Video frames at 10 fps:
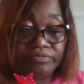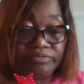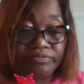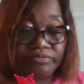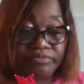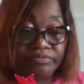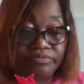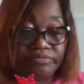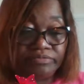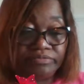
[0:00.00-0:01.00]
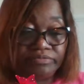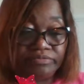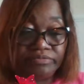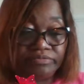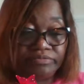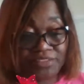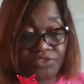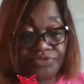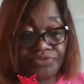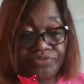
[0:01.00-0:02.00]
trauma can cause liver
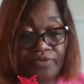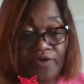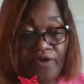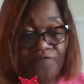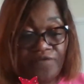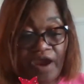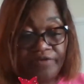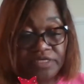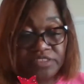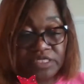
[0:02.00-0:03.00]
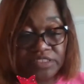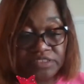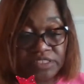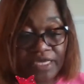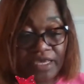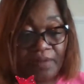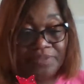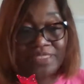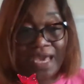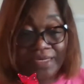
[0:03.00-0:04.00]
cancer and viral diseases like
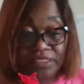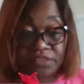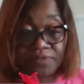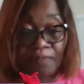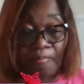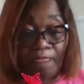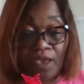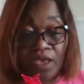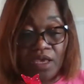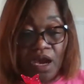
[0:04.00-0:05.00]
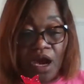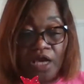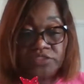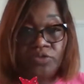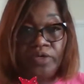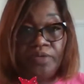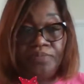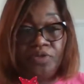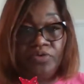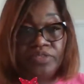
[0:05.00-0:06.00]
hepatitis,
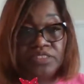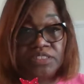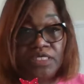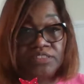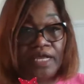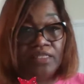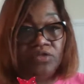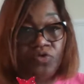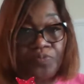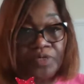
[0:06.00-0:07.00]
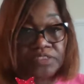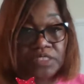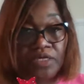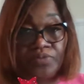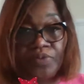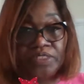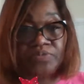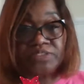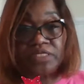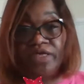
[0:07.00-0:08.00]
autoimmune disease like lupus, and
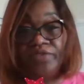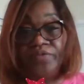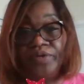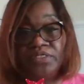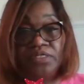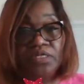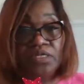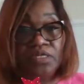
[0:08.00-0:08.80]
what's another one?